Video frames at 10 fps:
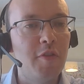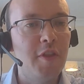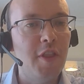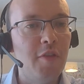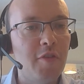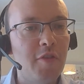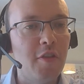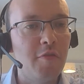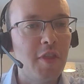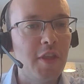in the delivery is
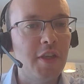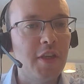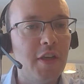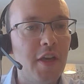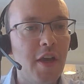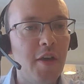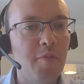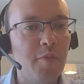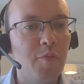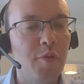obviously
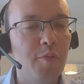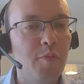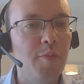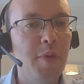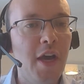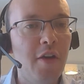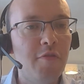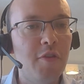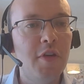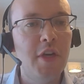would be
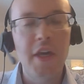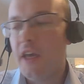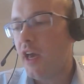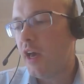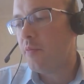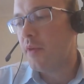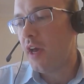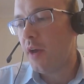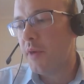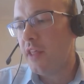helpful. I
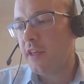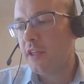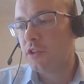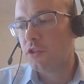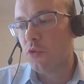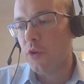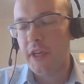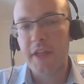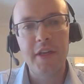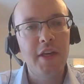mean, I think
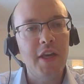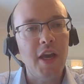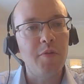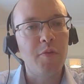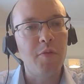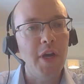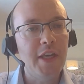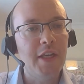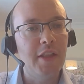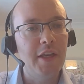showing
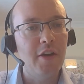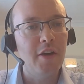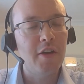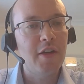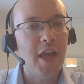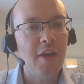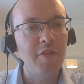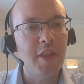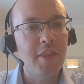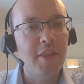quite clear
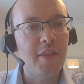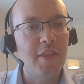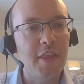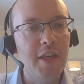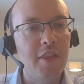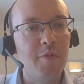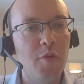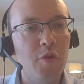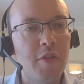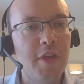evidence that they
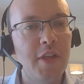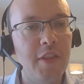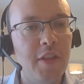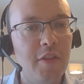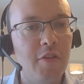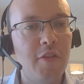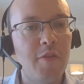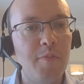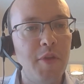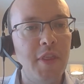support it and that
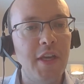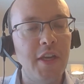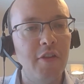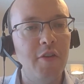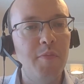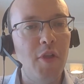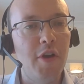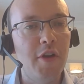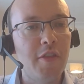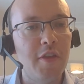there's particular
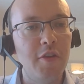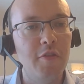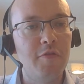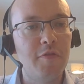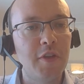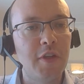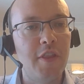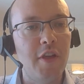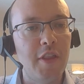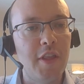employers that you've
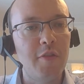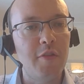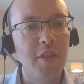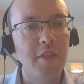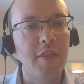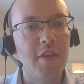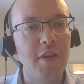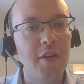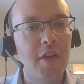consulted with to